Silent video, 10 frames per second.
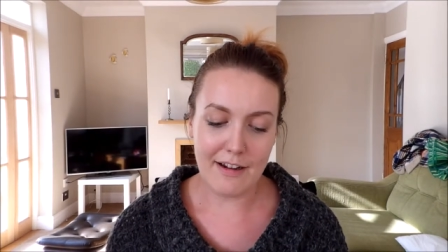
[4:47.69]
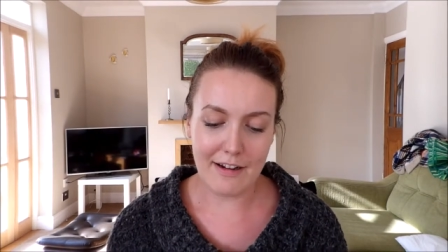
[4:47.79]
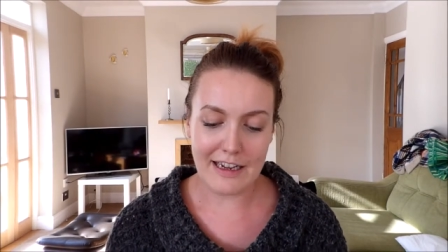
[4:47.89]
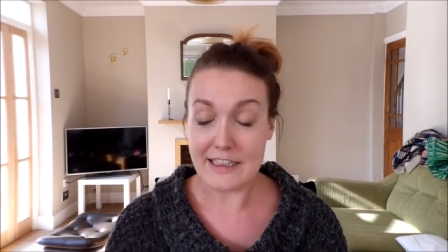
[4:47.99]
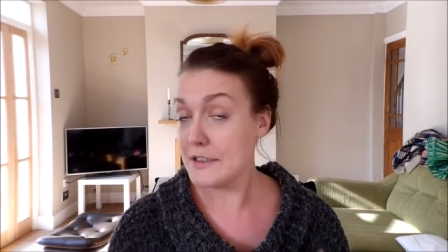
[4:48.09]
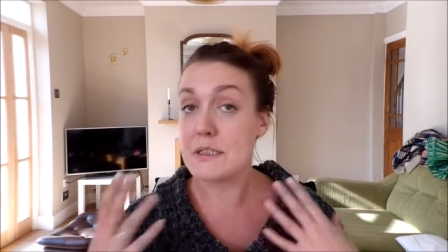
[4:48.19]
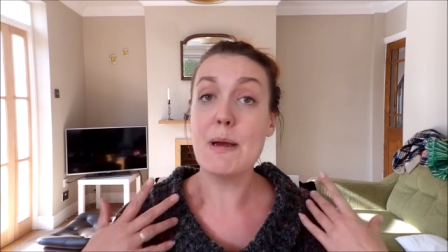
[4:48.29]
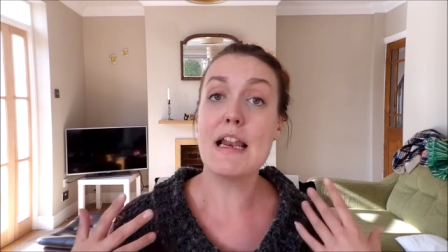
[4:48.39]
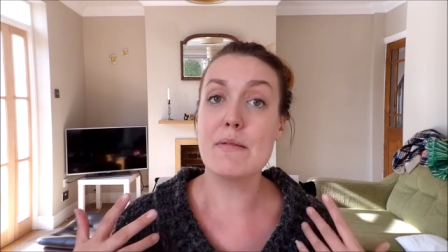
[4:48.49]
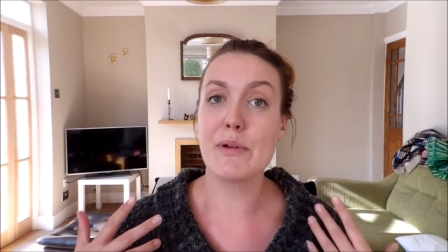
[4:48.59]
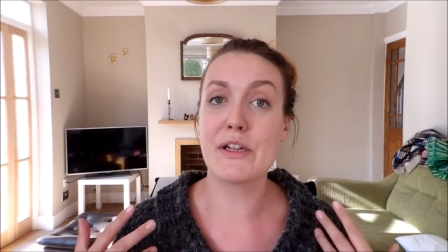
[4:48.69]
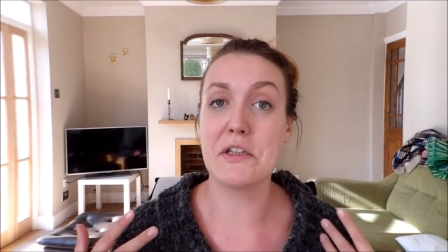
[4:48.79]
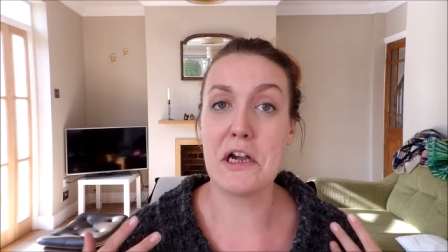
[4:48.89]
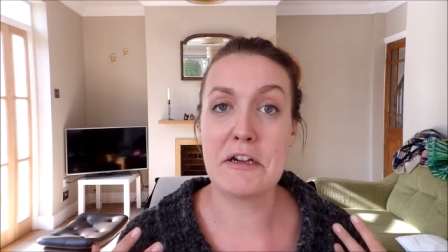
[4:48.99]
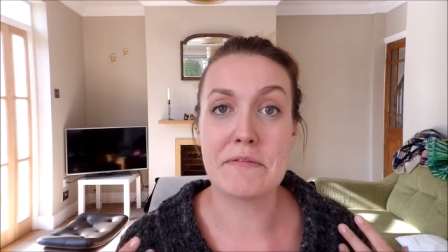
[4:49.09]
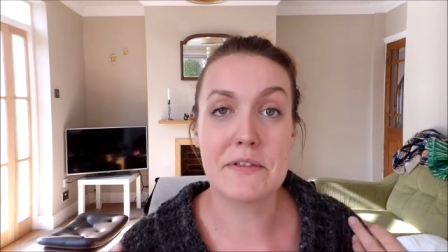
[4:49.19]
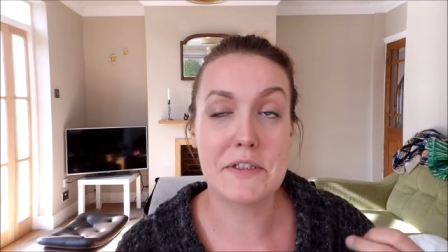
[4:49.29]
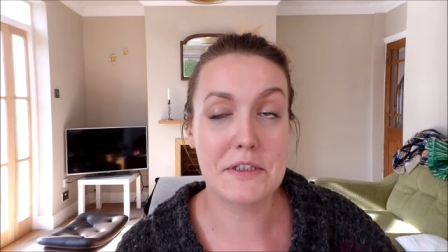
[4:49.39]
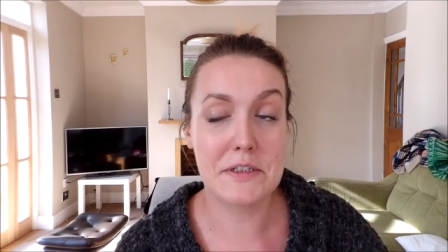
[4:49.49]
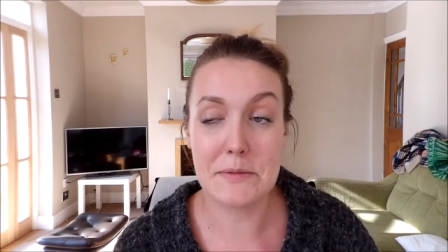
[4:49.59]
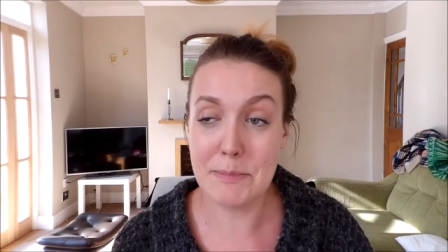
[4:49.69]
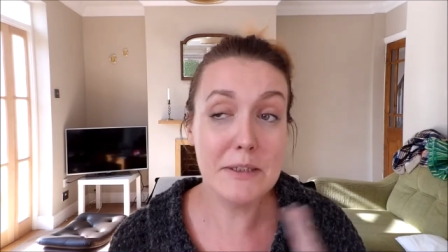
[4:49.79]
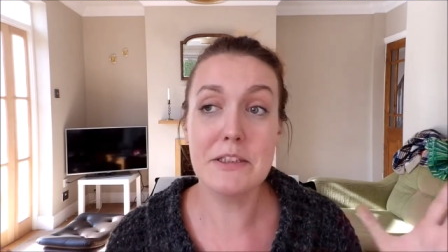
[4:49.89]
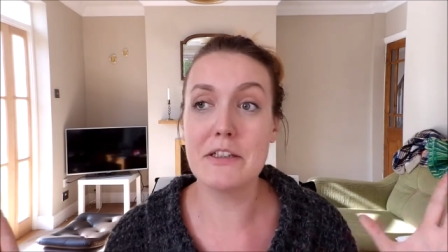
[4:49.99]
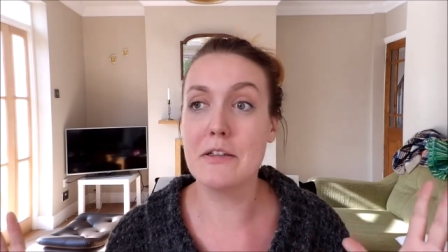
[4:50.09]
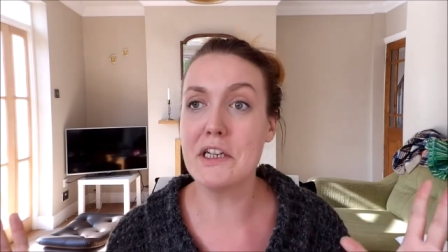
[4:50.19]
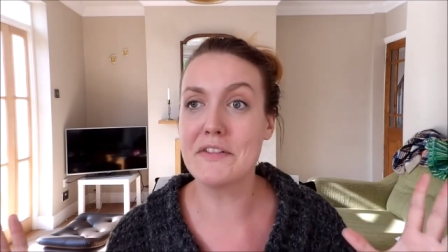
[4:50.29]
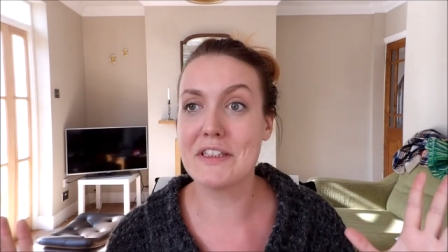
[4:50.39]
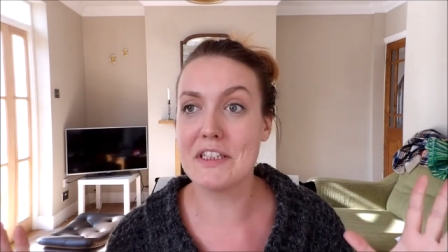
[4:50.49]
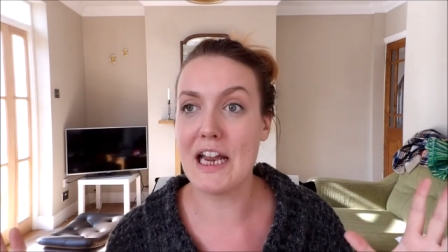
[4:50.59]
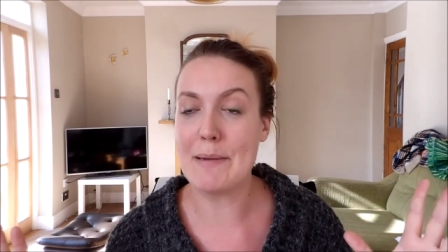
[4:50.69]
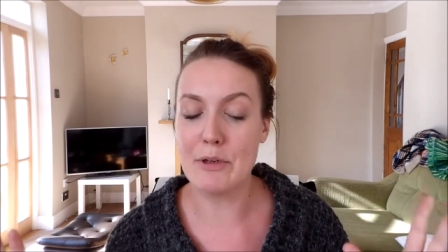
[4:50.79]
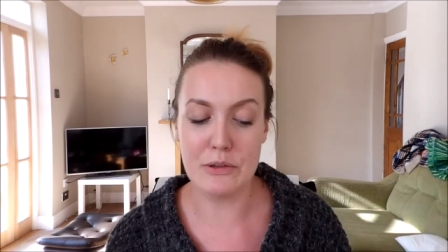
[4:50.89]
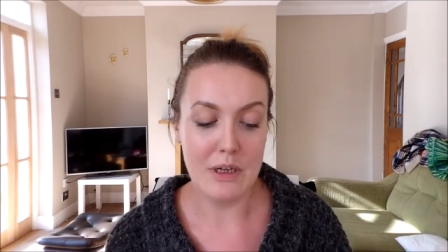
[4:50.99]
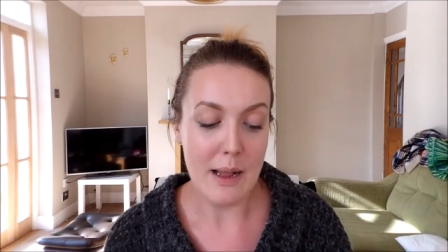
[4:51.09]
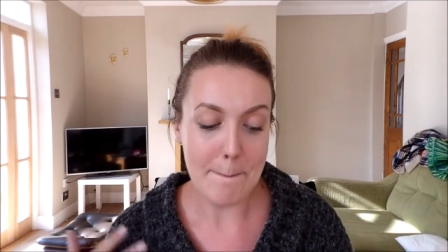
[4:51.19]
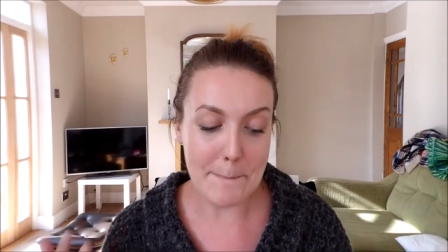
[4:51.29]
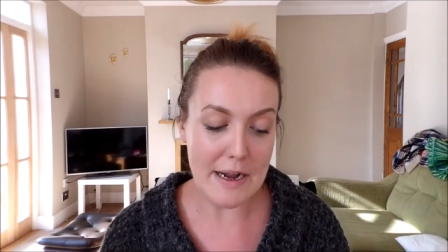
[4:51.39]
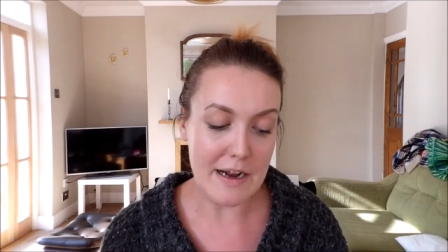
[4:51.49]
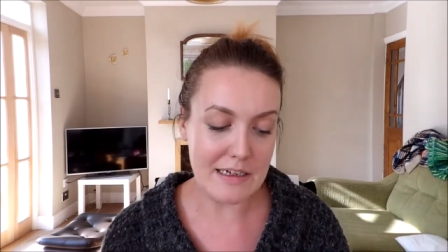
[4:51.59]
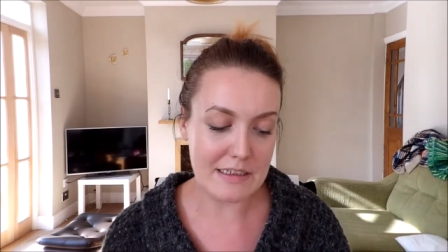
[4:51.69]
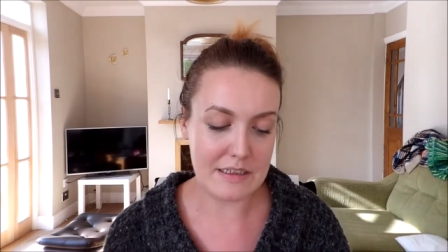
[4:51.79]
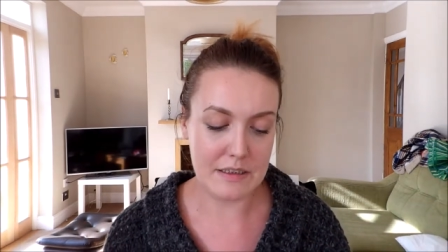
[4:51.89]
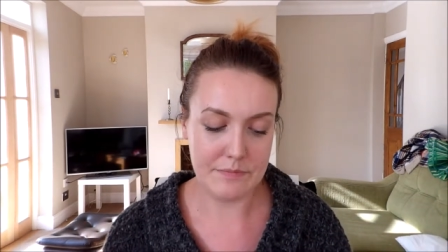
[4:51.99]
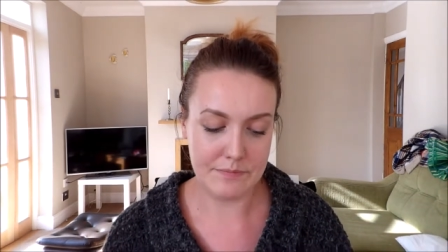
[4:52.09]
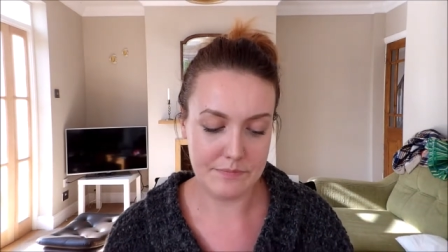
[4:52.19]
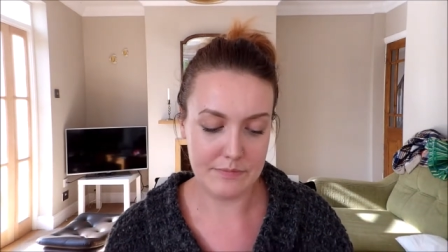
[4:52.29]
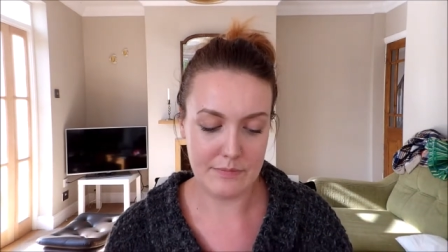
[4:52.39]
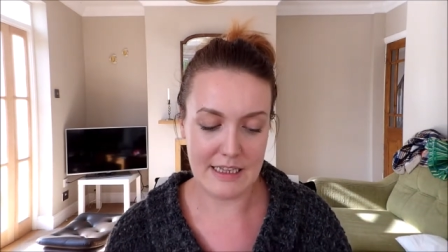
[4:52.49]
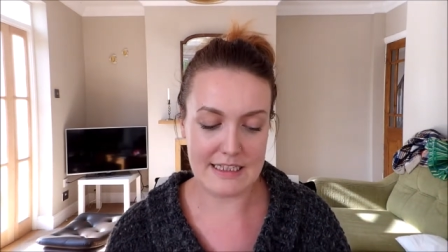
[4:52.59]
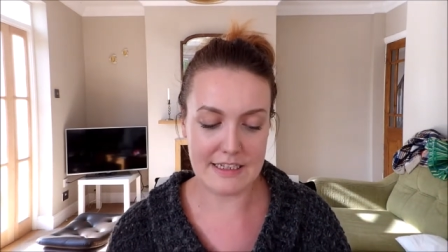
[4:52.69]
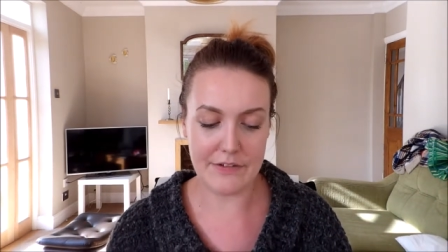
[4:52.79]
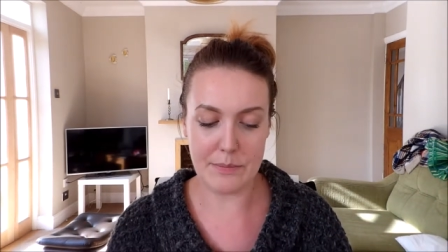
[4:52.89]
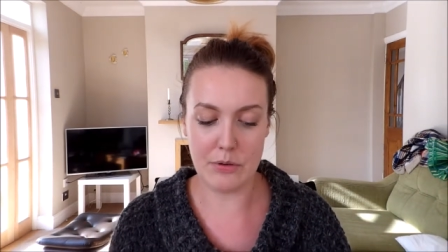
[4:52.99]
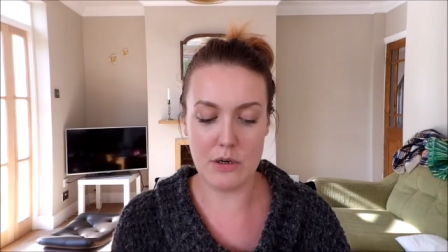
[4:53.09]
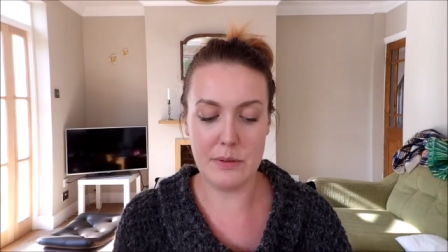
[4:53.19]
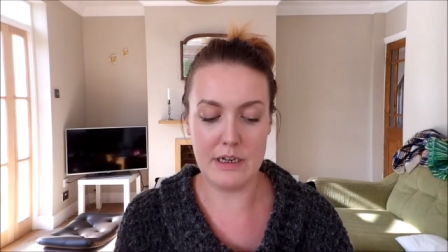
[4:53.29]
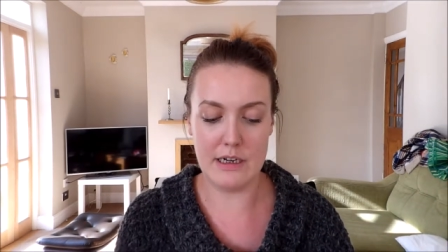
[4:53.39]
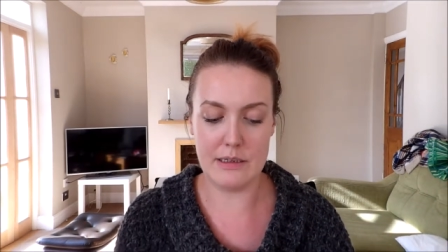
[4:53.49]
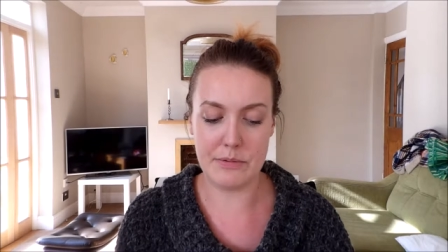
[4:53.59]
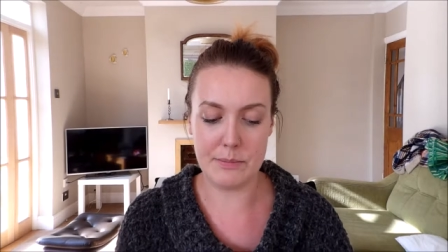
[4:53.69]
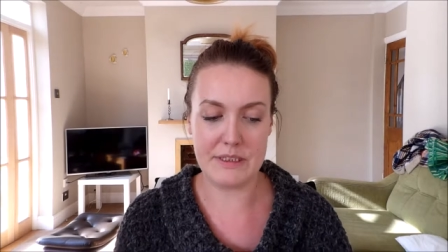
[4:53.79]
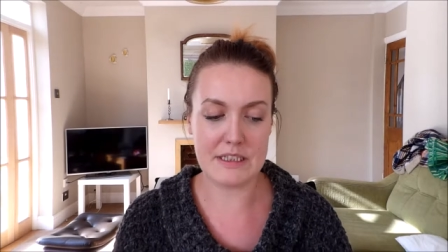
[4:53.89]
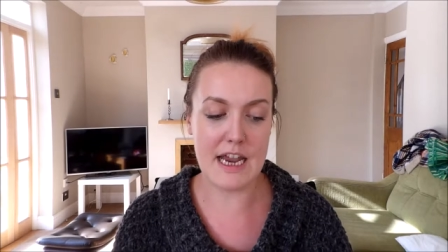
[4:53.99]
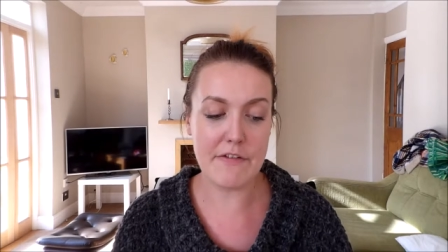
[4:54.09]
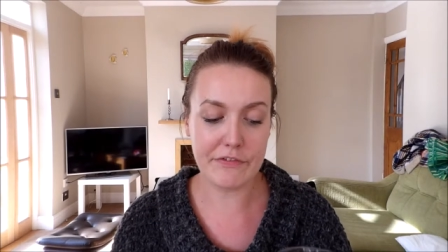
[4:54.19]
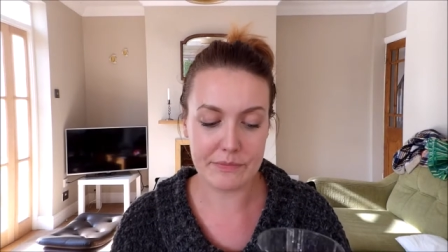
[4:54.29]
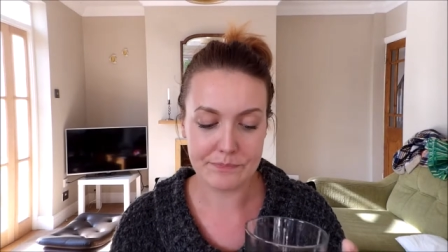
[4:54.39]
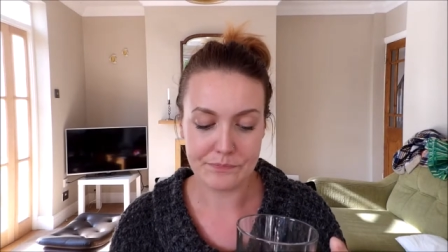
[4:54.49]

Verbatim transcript: I can smell it because I've spilt it all over the table, but let's give it a proper proper sniff.